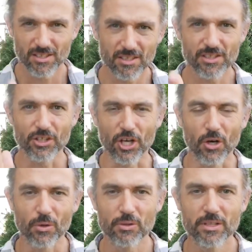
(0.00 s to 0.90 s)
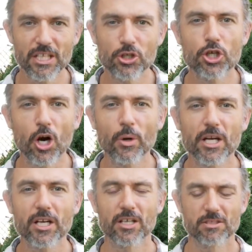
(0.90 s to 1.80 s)

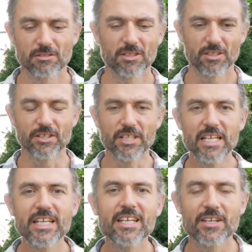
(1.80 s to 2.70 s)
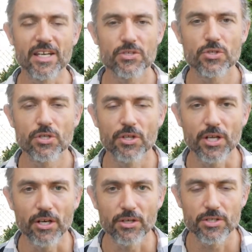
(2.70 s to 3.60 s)
egoic neediness to
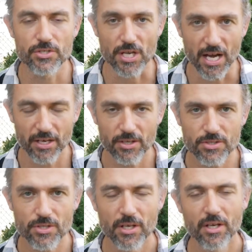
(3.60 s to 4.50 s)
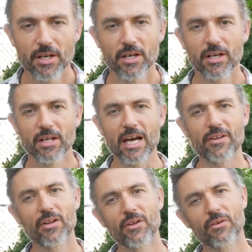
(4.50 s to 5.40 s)
their desires,
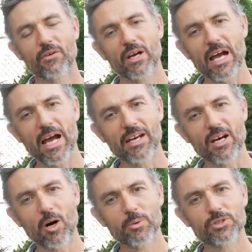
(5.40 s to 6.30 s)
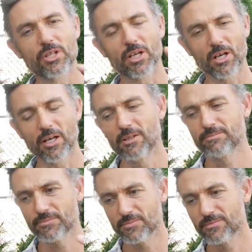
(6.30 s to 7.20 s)
and almost a
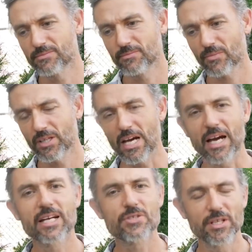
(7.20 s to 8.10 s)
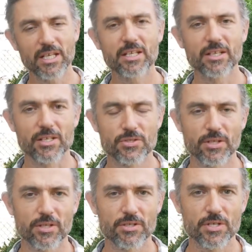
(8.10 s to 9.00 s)
neediness
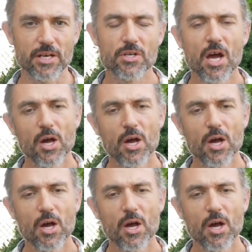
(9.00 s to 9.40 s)
to their desires.